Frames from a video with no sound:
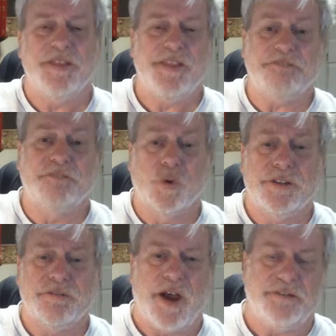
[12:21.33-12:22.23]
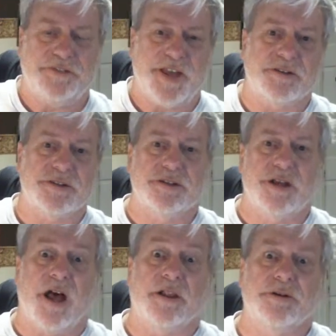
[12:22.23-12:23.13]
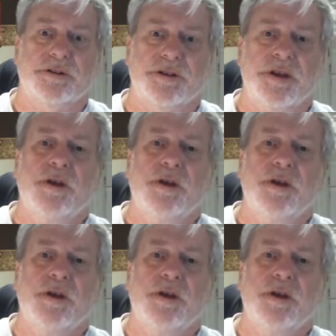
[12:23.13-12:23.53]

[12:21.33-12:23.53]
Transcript: That $45,000